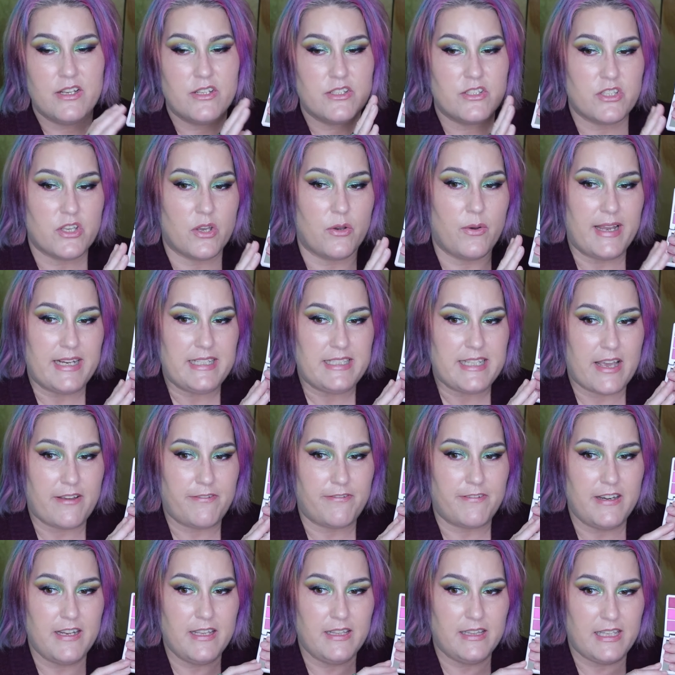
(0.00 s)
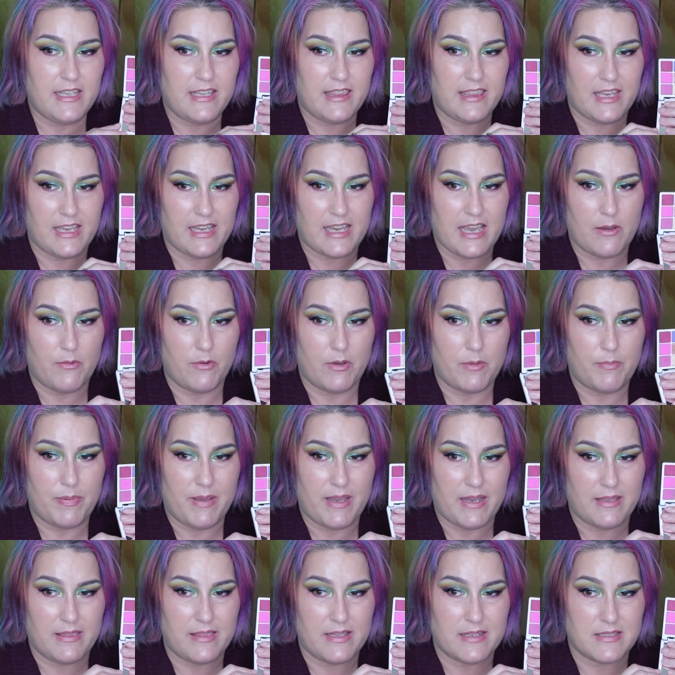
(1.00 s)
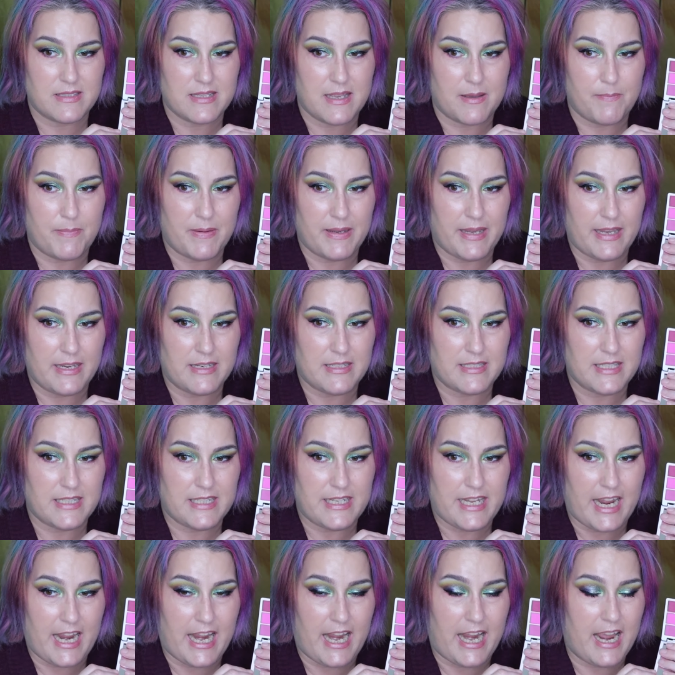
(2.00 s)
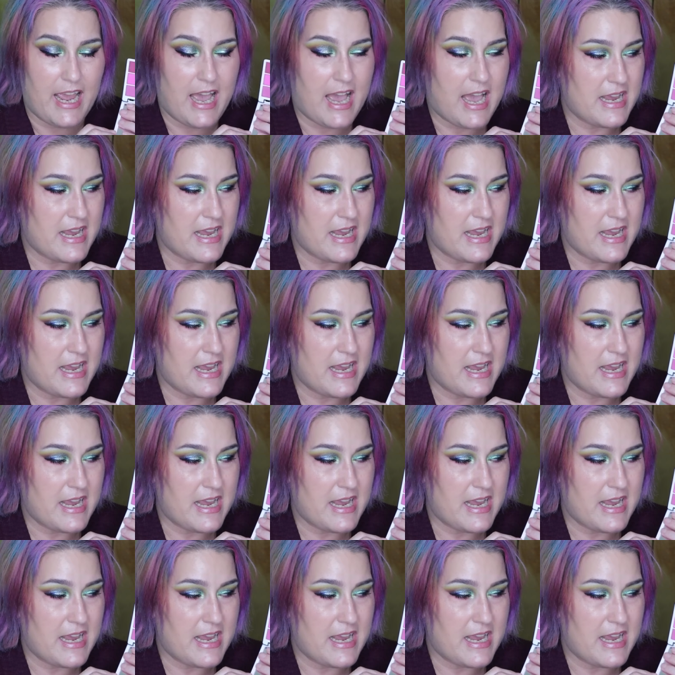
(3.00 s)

So I definitely think I would pick this up again today.